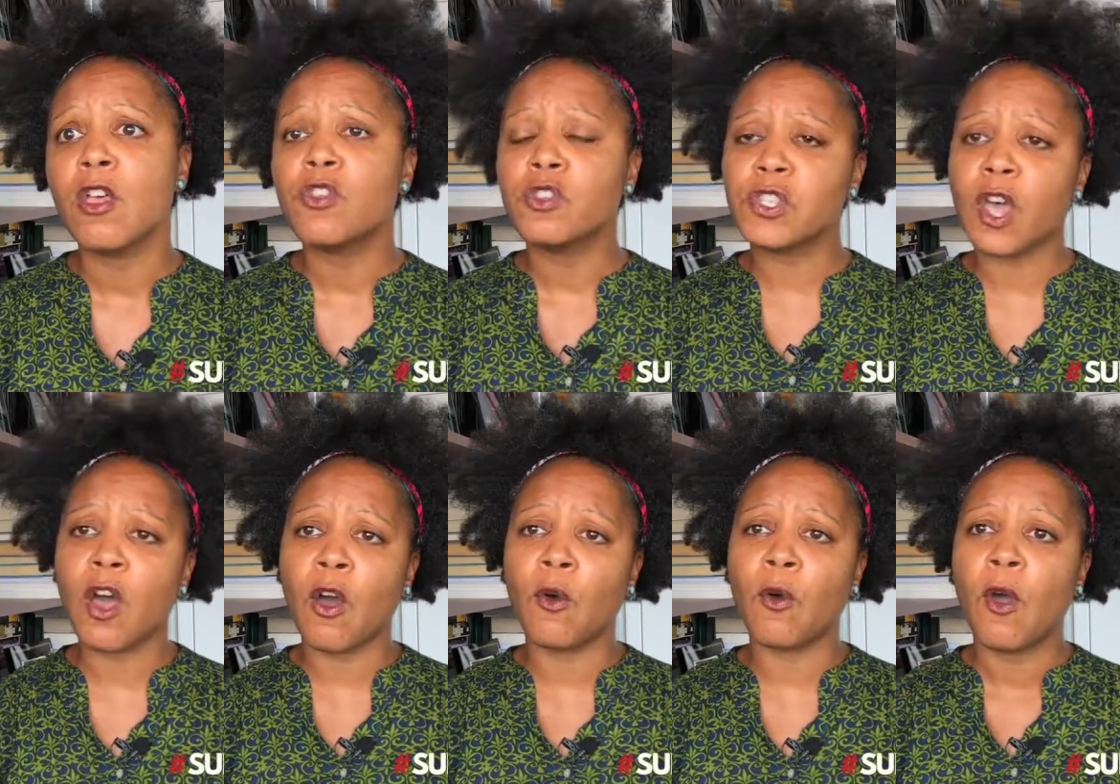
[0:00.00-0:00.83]

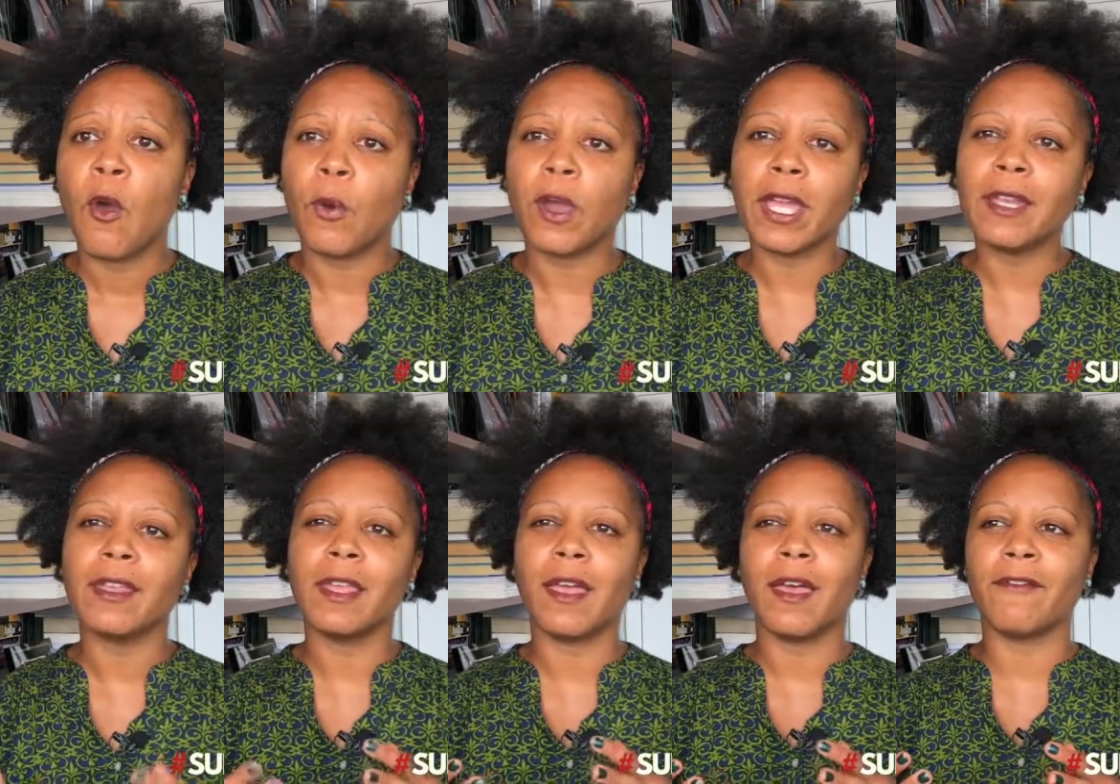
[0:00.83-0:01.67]
So we're in a
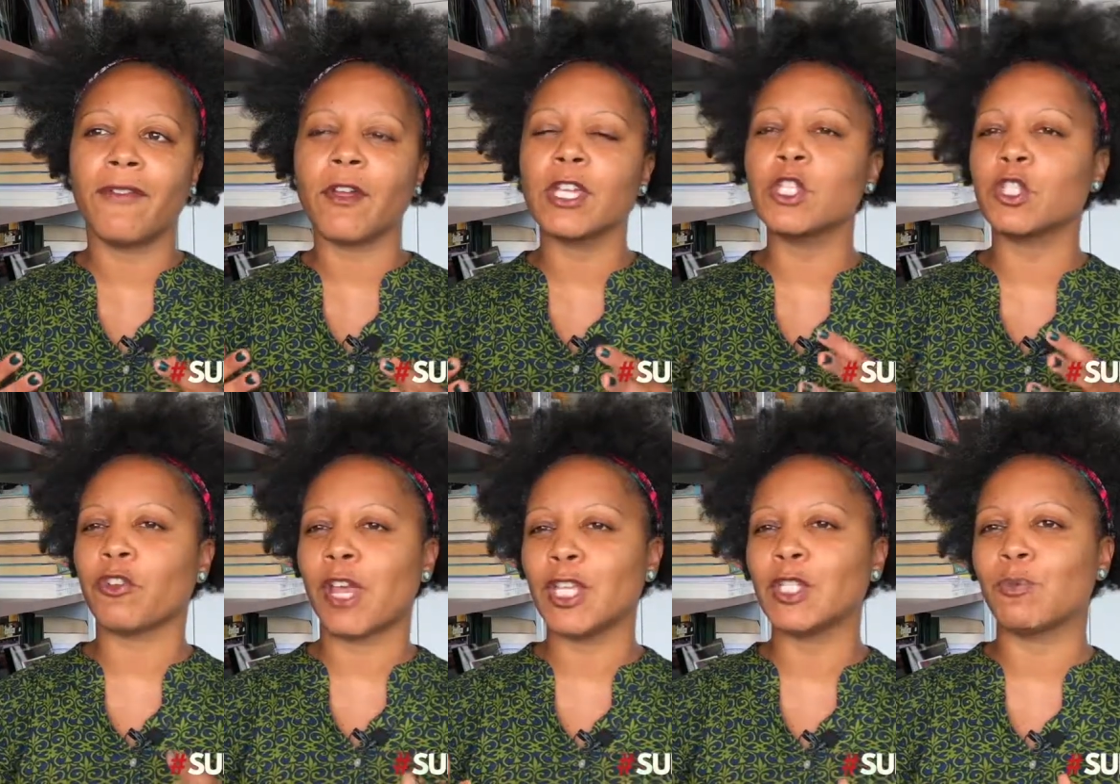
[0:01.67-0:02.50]
very
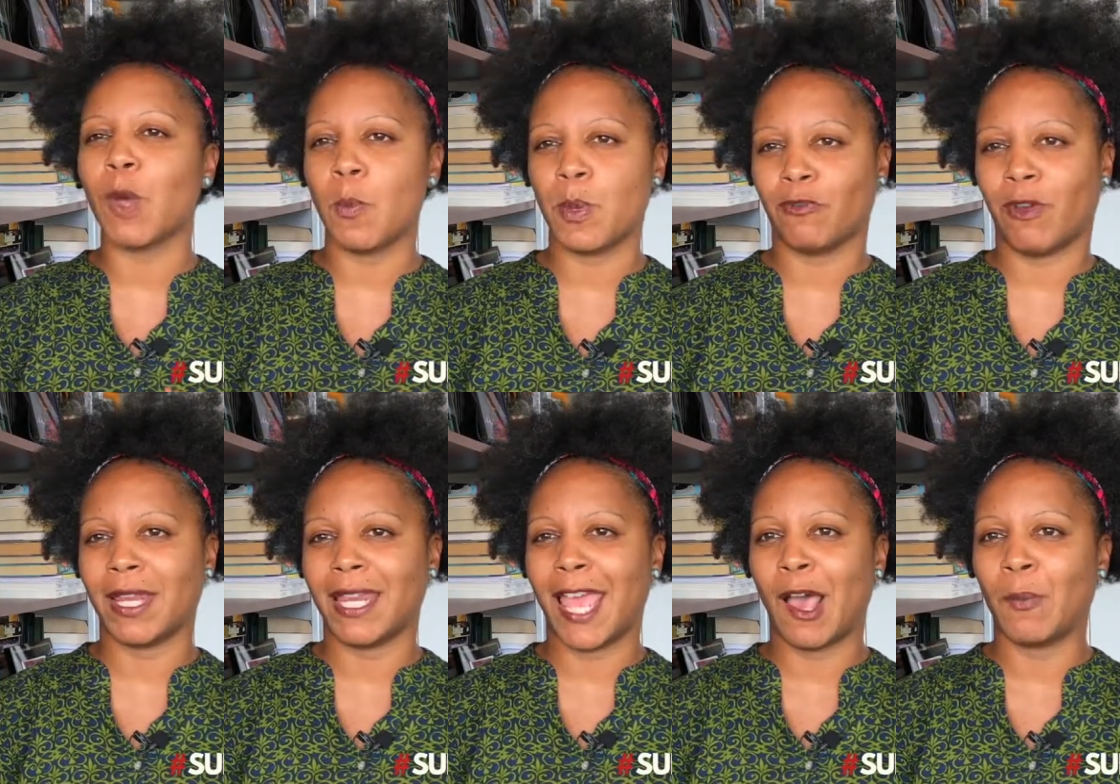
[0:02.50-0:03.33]
strange moment
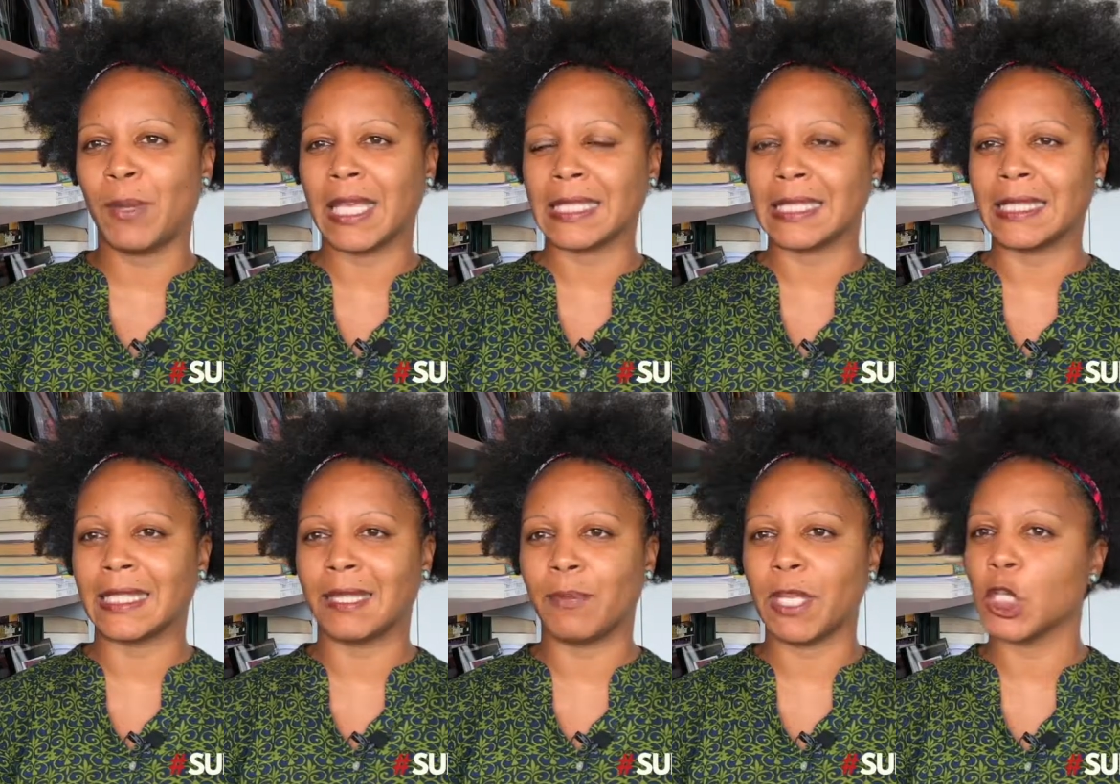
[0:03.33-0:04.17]
right now because it's
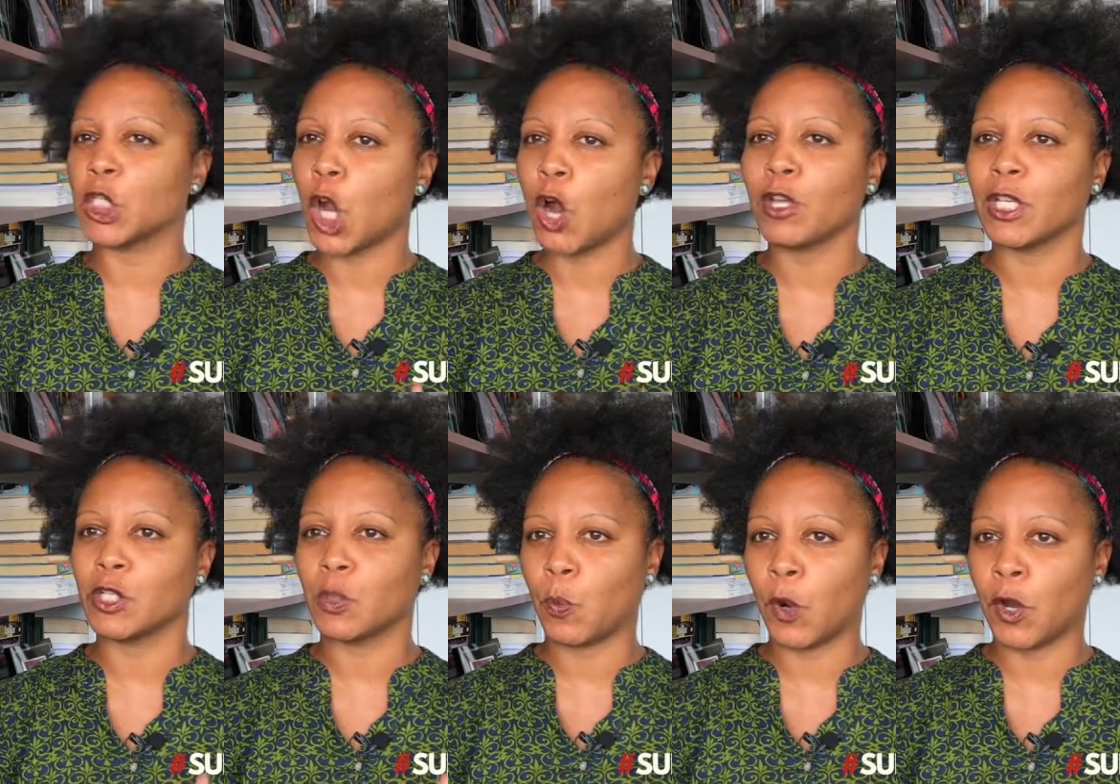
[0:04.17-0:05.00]
been a
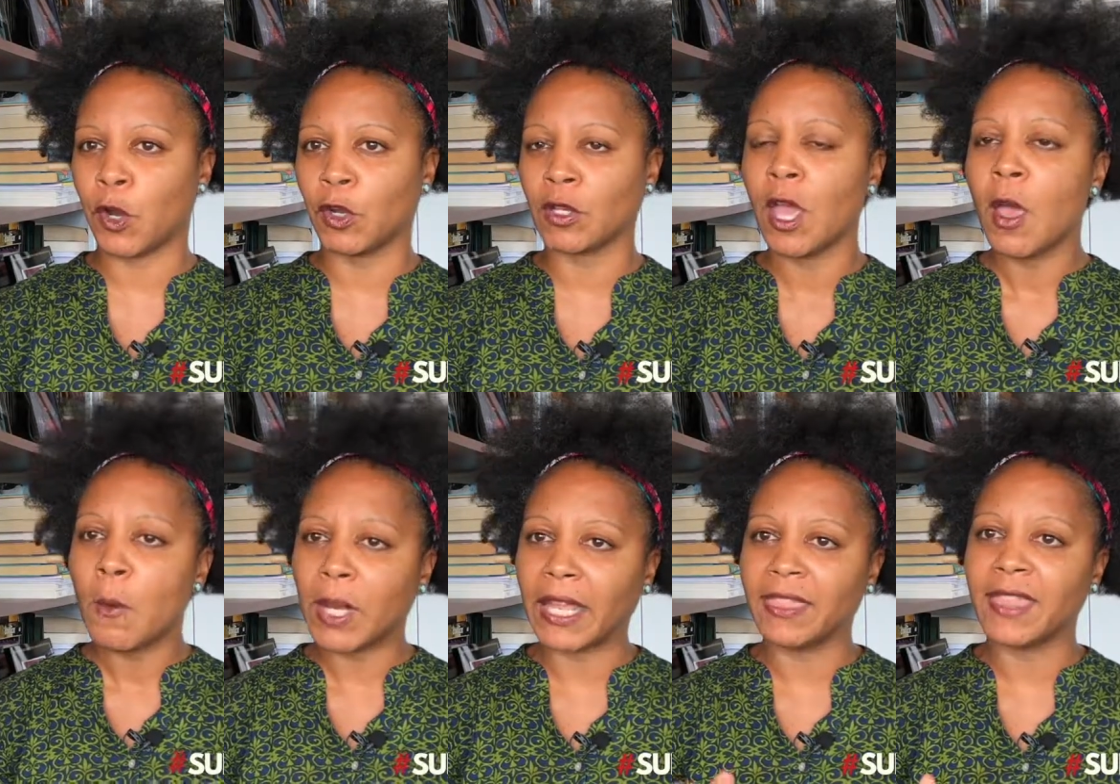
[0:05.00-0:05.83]
tarnished word,
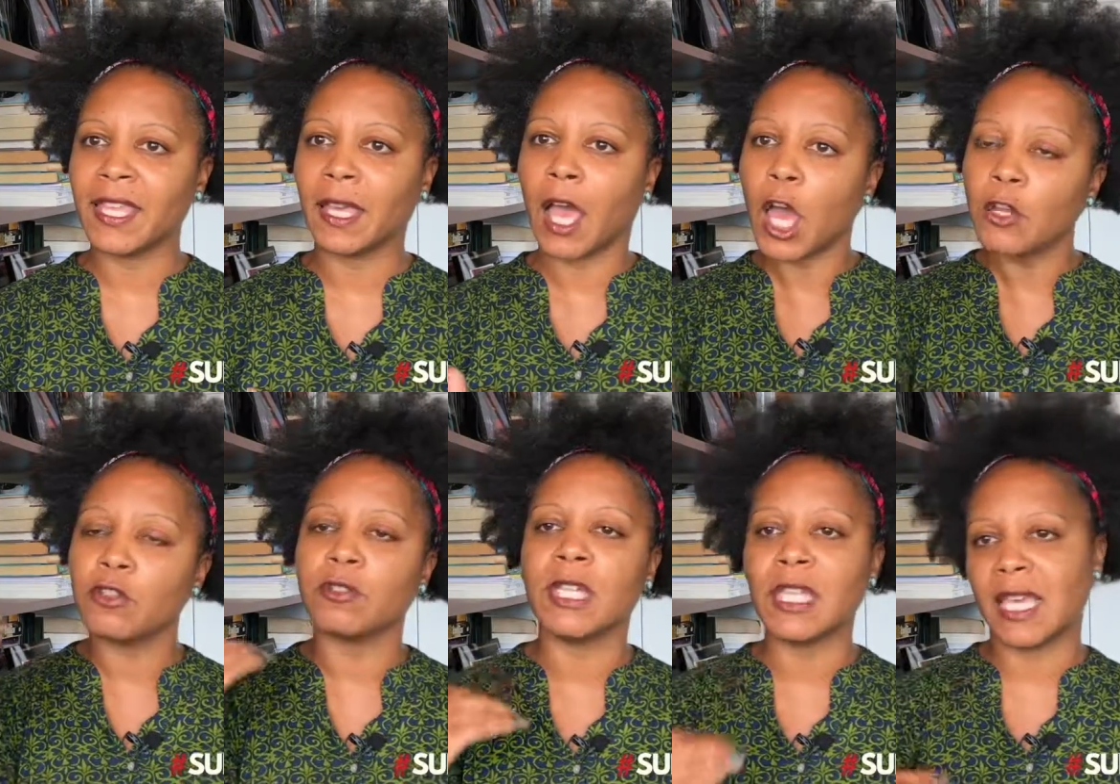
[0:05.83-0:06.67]
but I think
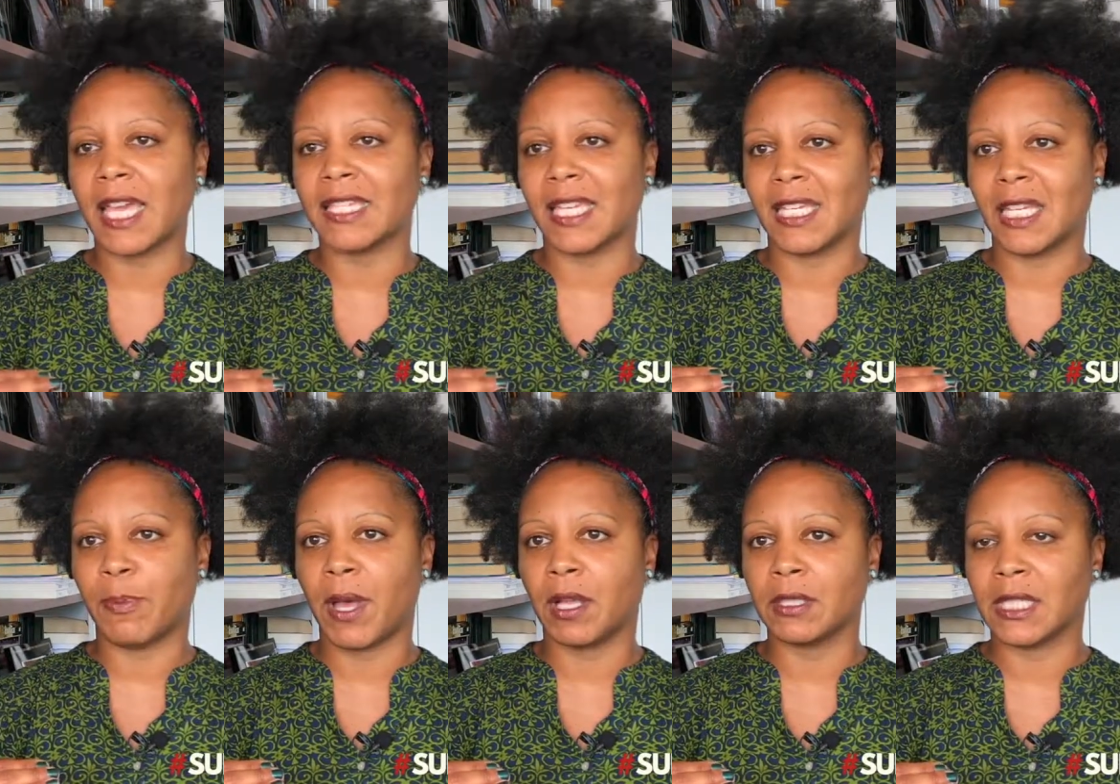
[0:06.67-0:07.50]
underneath identity
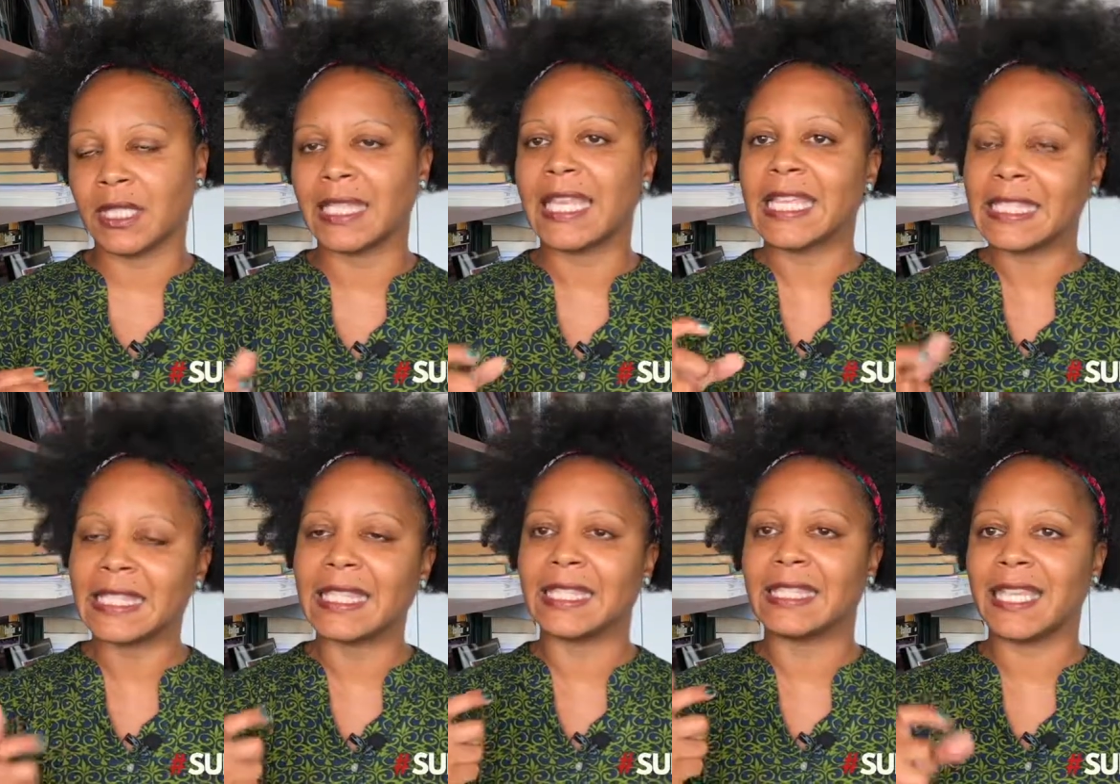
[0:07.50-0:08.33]
politics is
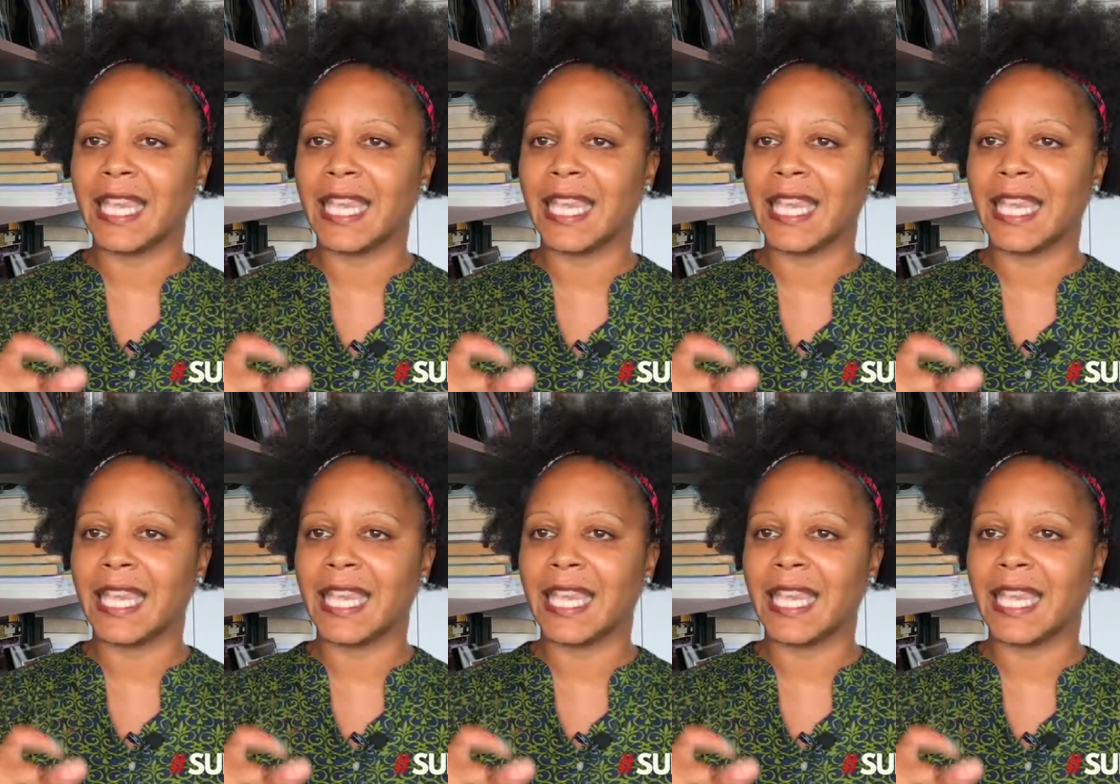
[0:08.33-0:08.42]
this